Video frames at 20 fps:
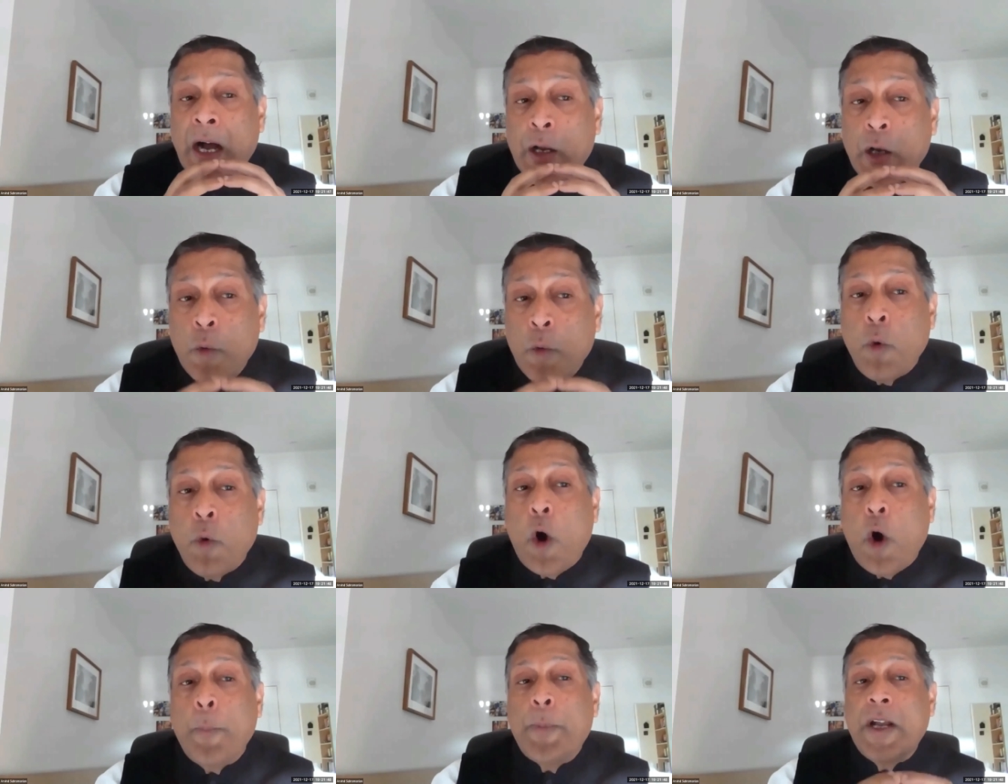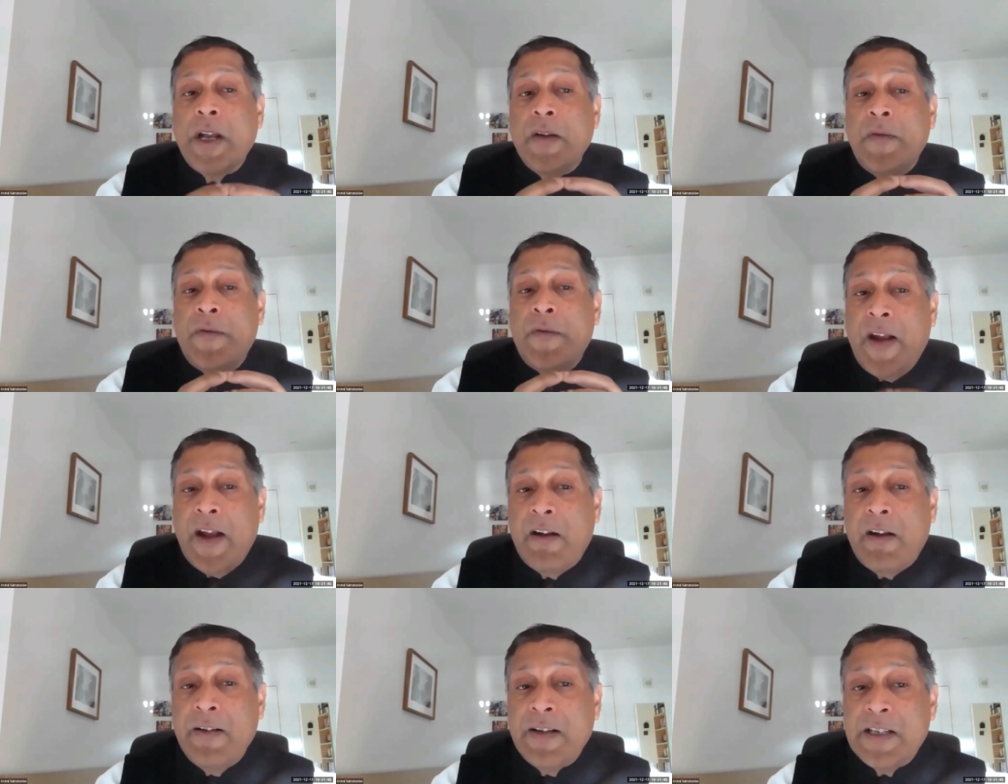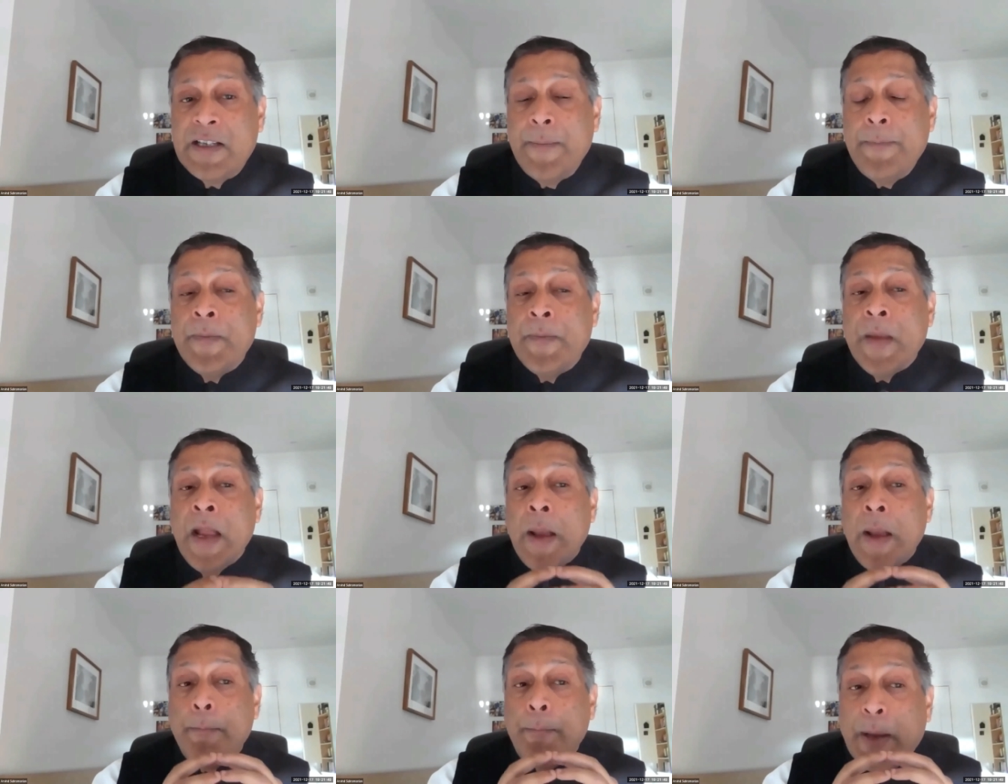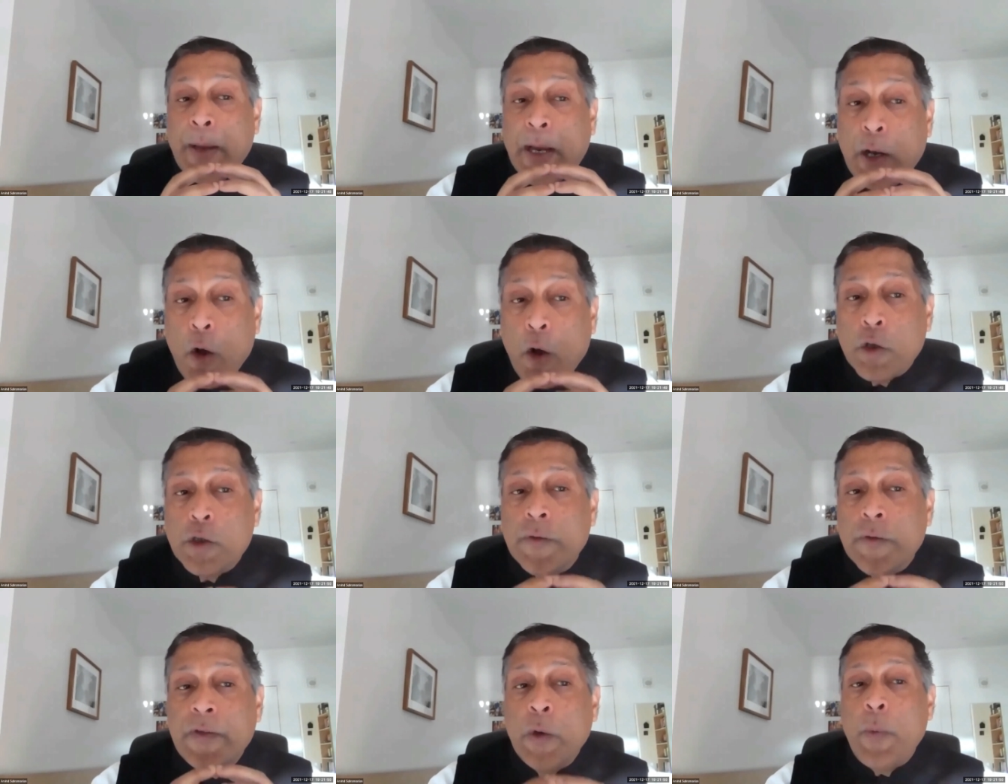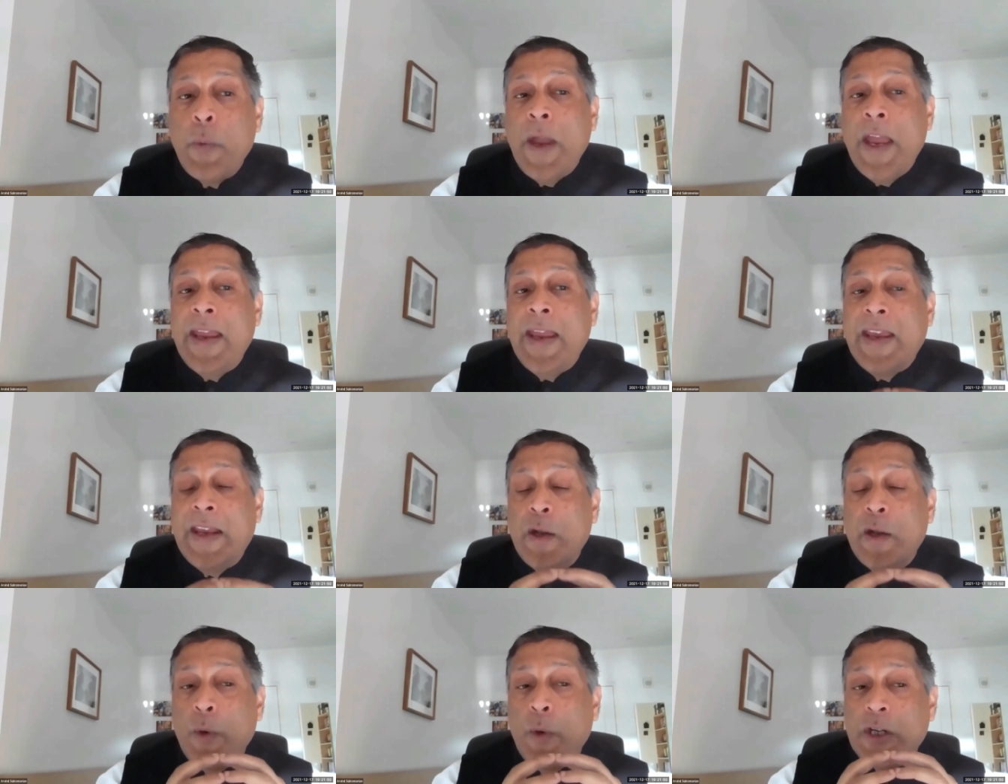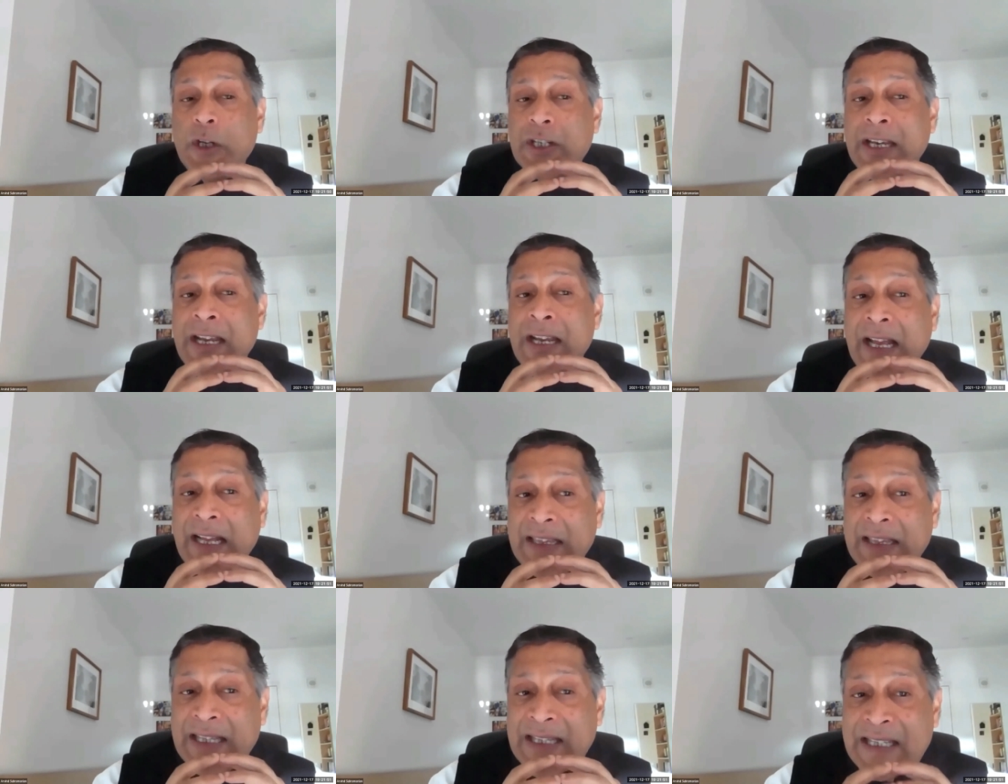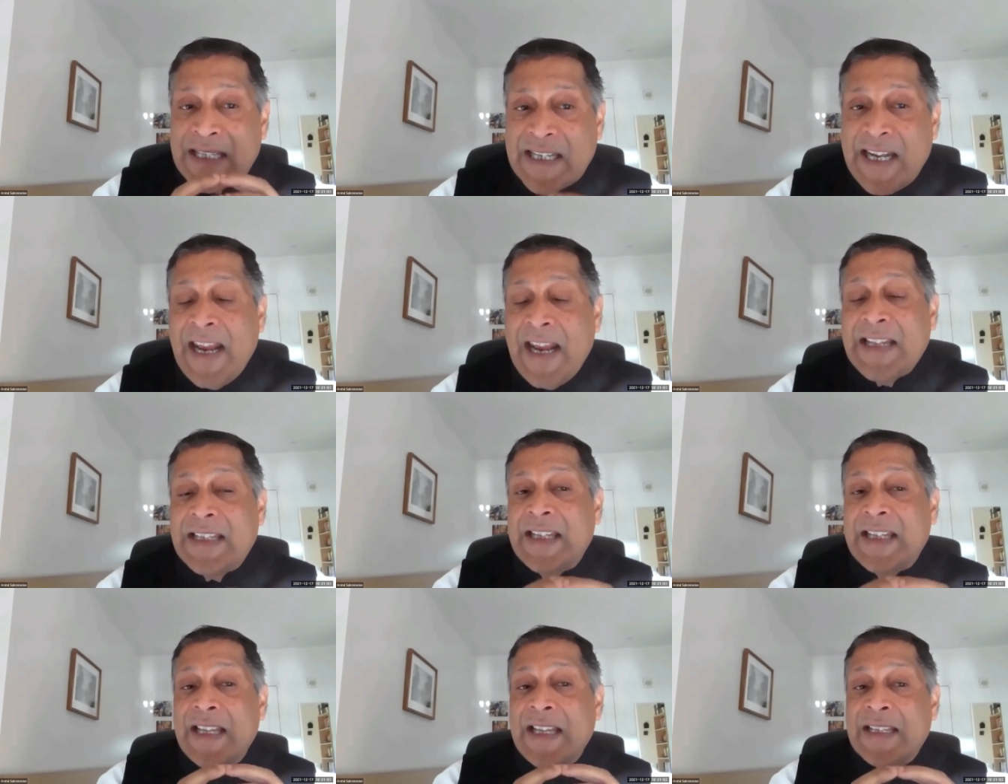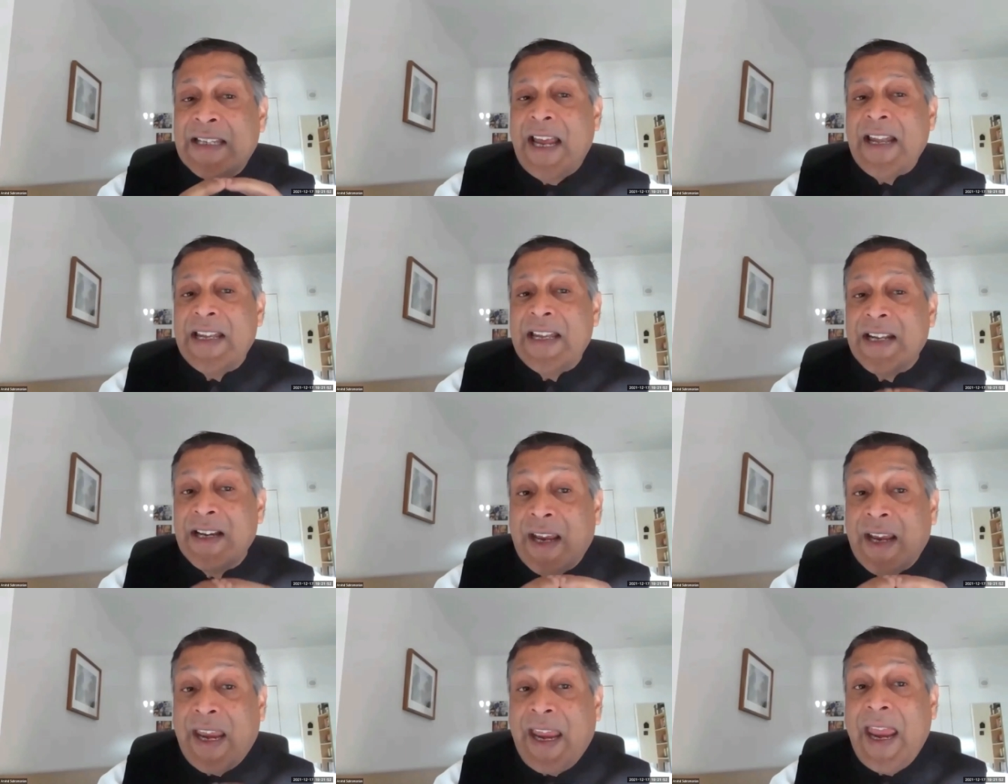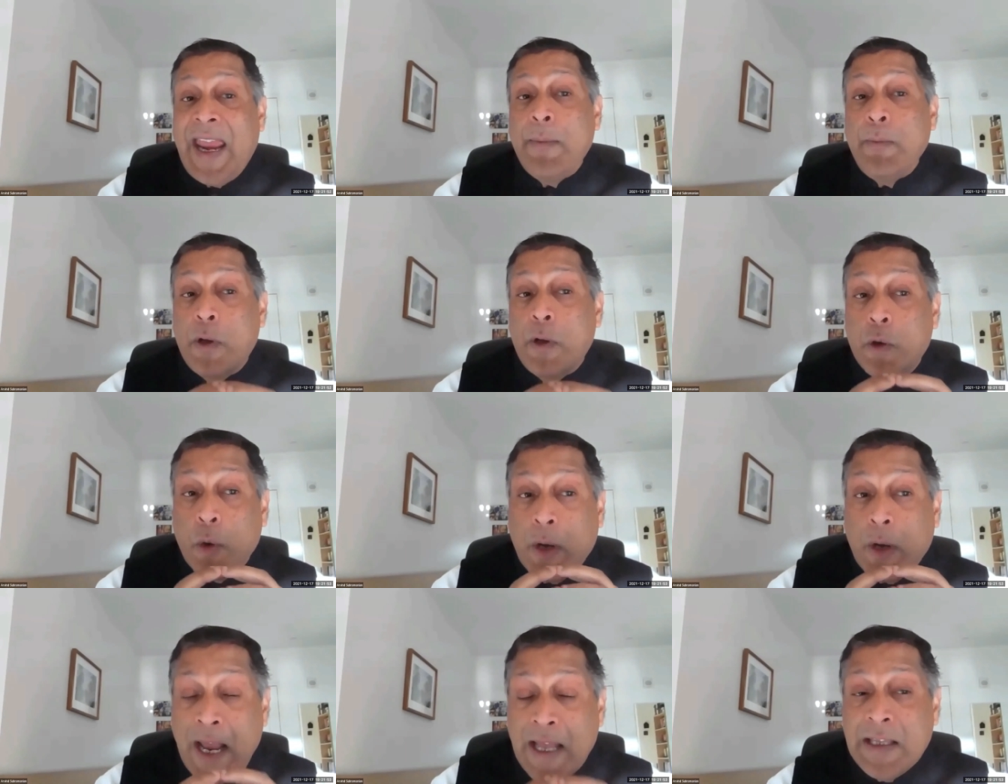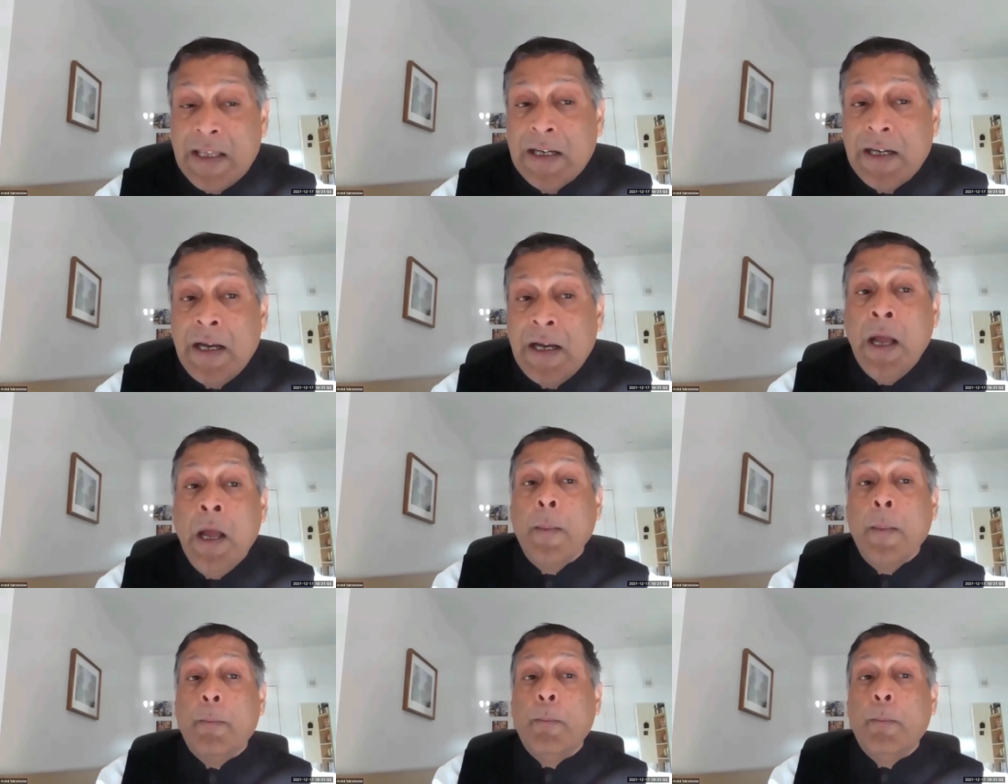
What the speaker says: cooperative federalism, because of the way in which the states and the center came together,